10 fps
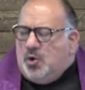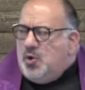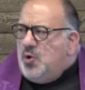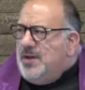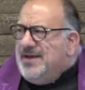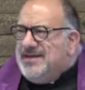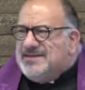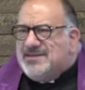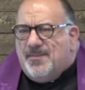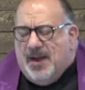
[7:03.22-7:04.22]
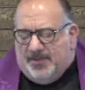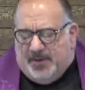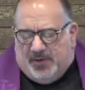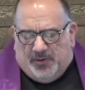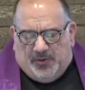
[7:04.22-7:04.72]
Who is my
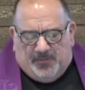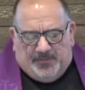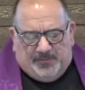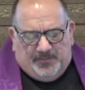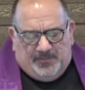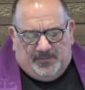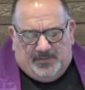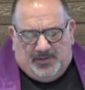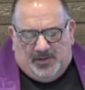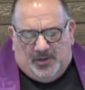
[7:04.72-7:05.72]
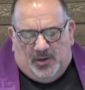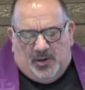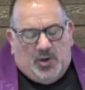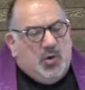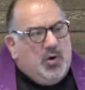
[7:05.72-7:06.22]
mother?
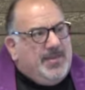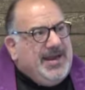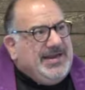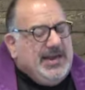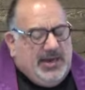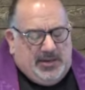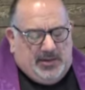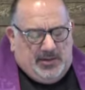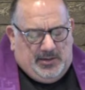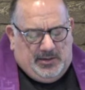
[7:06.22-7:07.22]
Who are my kin?